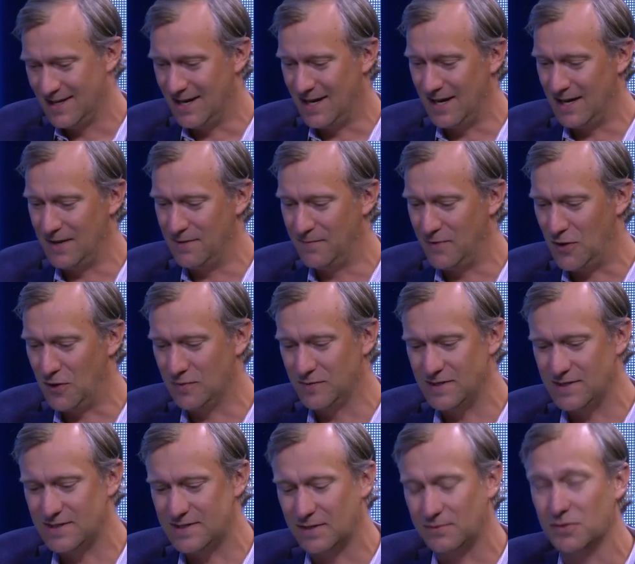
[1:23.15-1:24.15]
involved
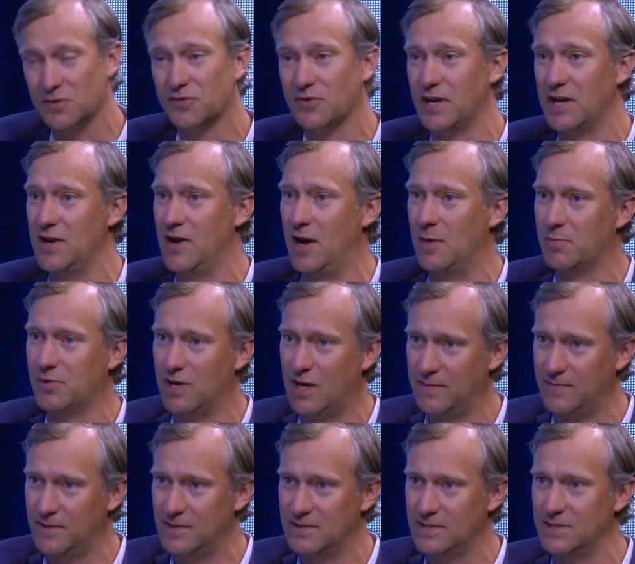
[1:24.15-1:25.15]
in several great
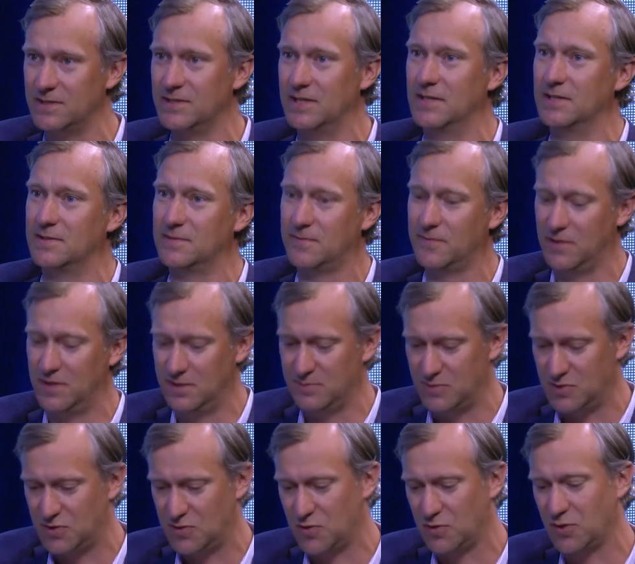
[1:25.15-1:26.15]
nonprofits, such as Freedom
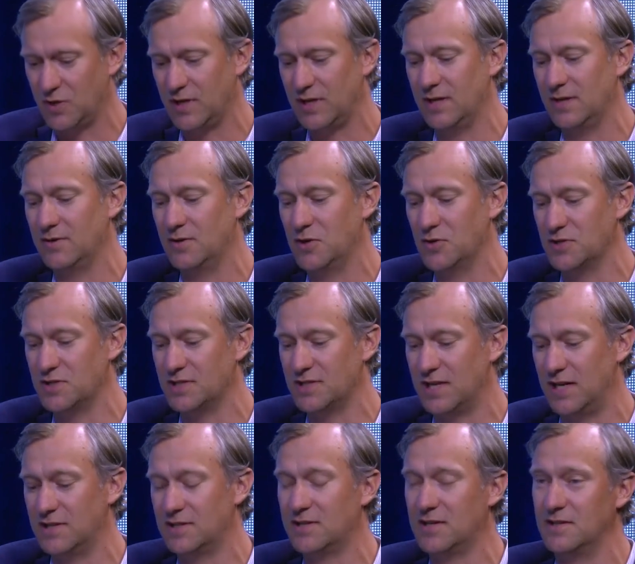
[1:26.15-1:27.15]
Story,
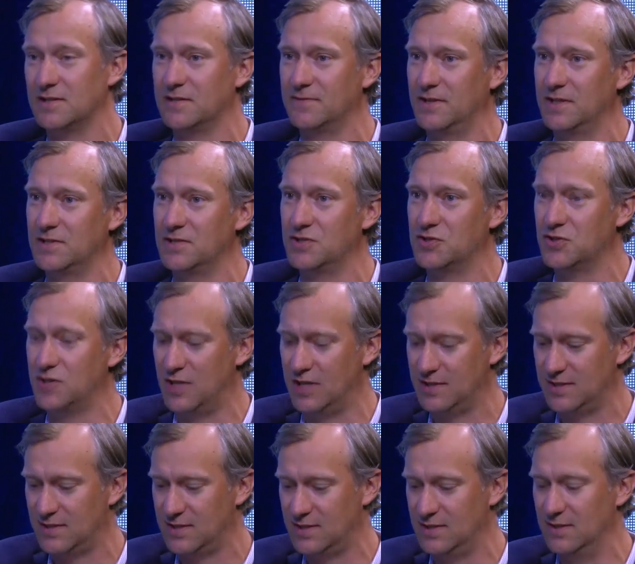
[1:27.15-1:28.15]
Oceanside Conservation
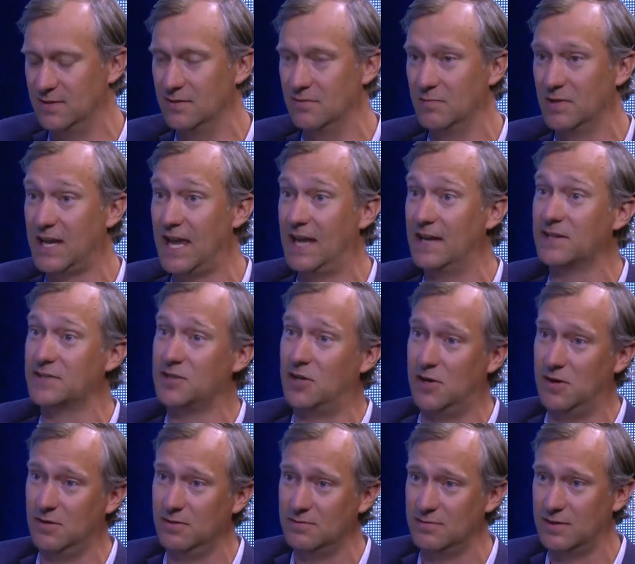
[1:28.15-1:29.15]
Trust, and Mechanics
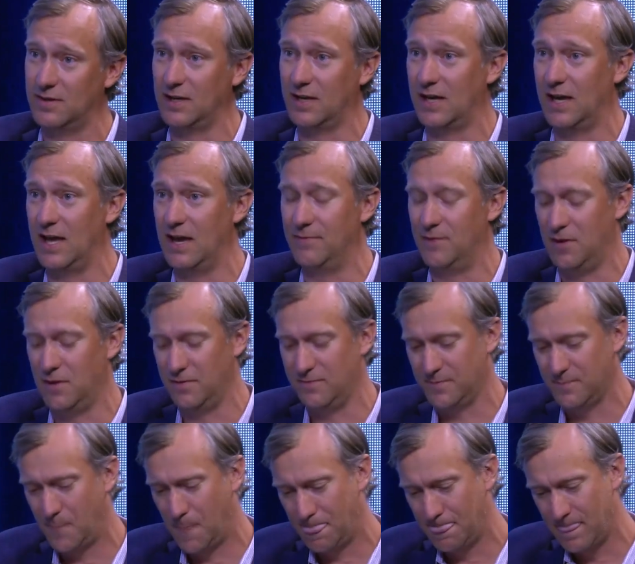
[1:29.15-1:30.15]
Hall. I think I have all of
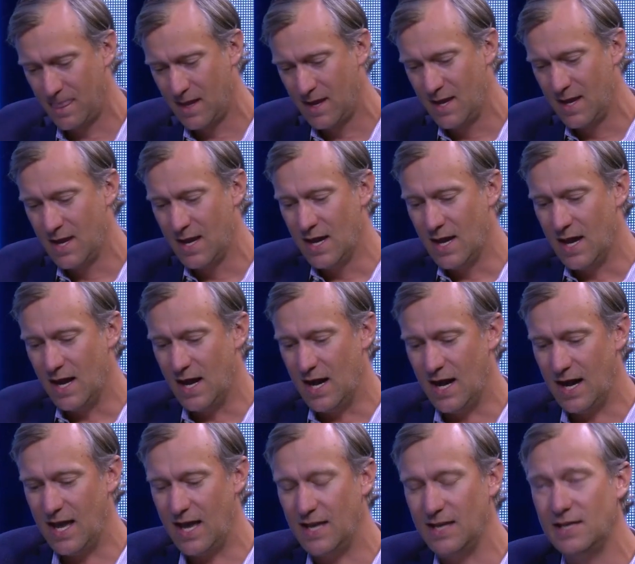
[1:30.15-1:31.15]
them.
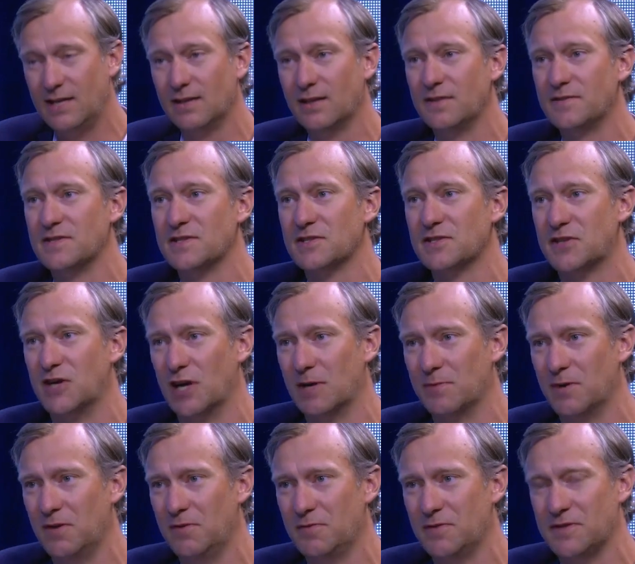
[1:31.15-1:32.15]
And he lives in
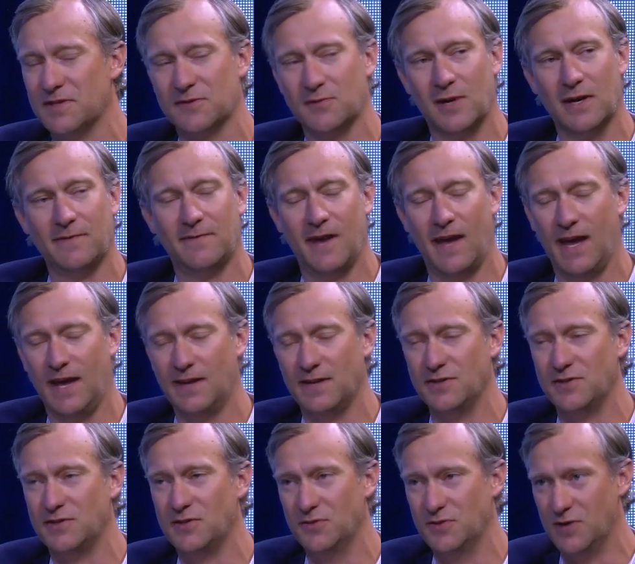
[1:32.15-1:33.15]
Scarborough with his wife Ann
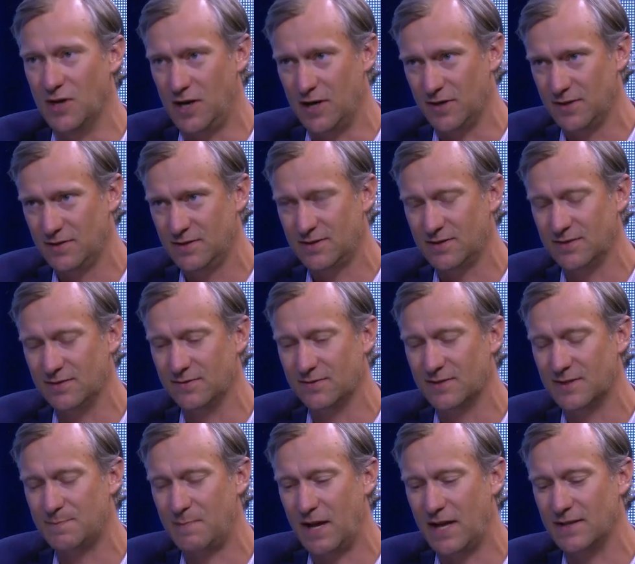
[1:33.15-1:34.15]
and 2 daughters, and
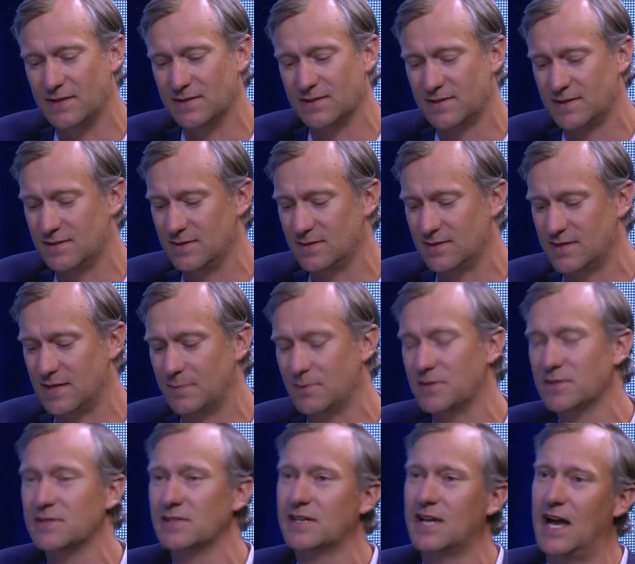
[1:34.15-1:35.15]
spends
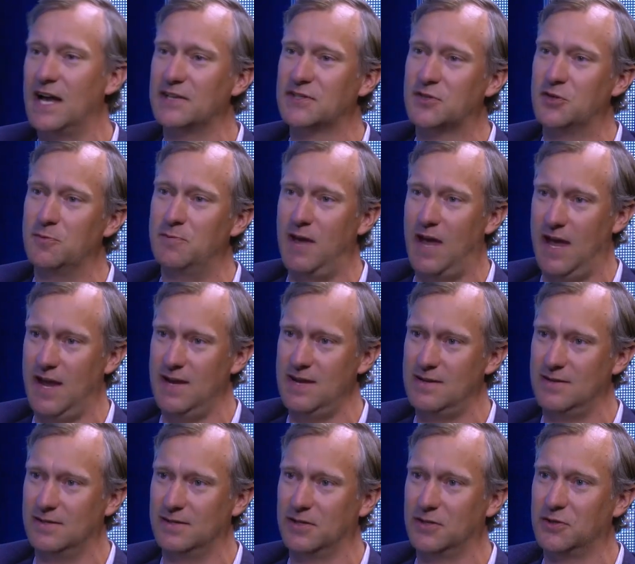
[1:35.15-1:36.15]
summers on Casco Bay
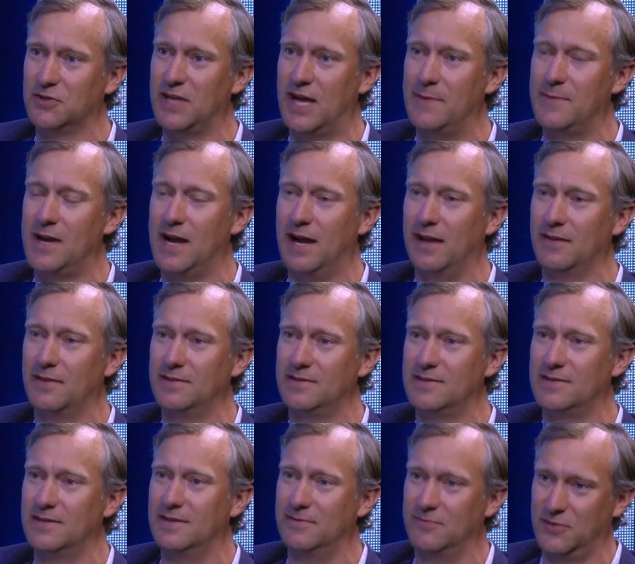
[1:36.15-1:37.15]
on Little Diamond Island,
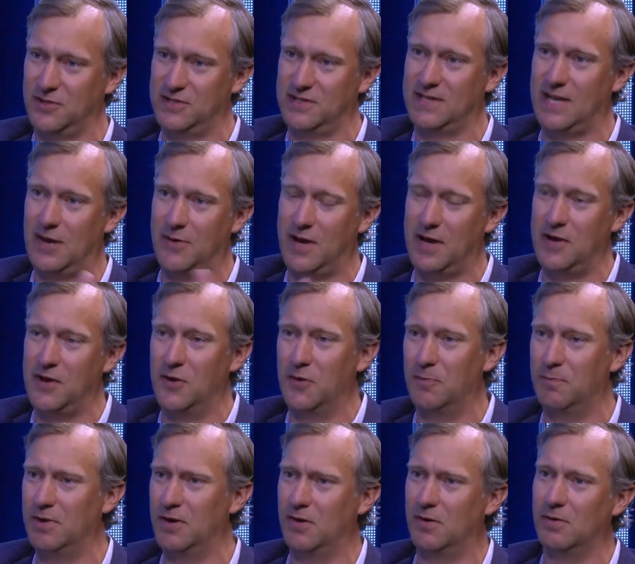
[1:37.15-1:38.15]
and which is how I know
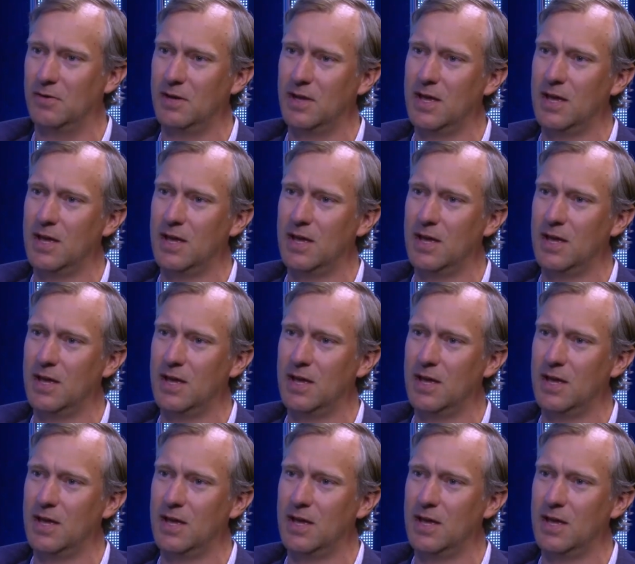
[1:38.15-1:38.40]
Bill,